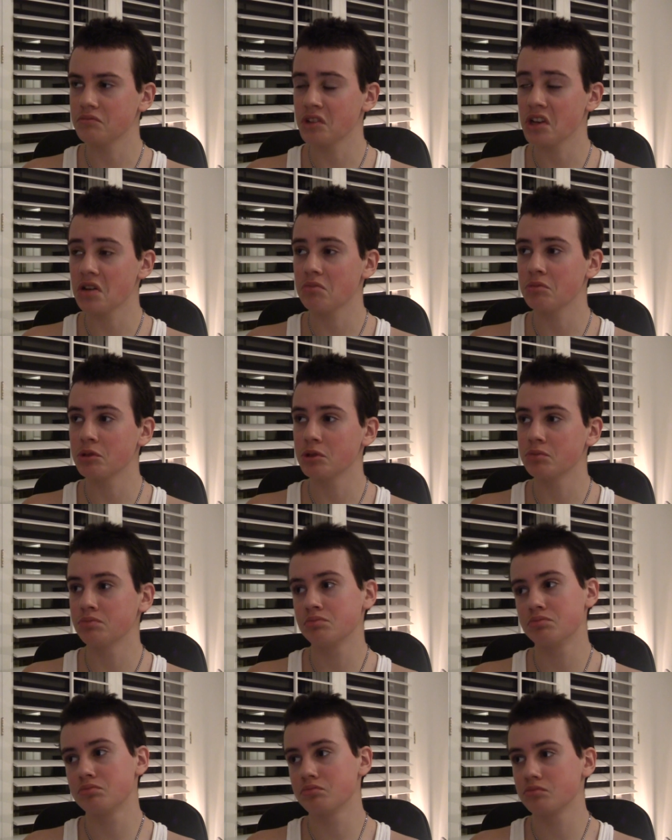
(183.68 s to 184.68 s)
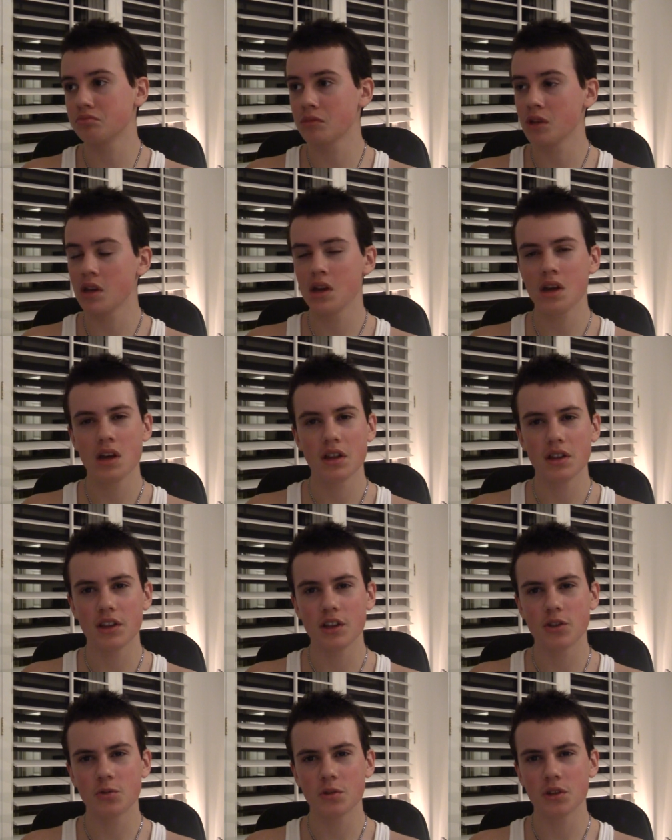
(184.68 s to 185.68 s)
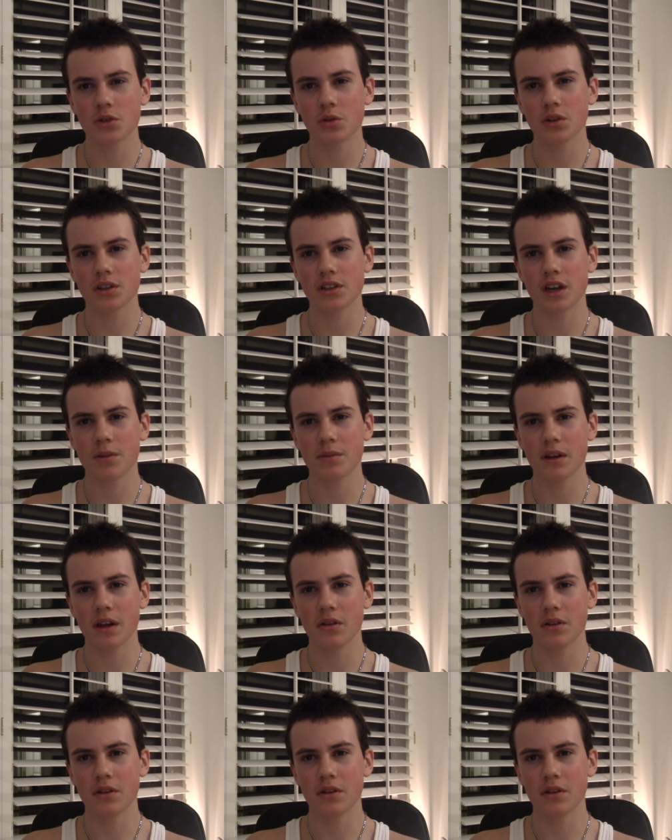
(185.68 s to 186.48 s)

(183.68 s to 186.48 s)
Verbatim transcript: yeah, but this week sort of taught me how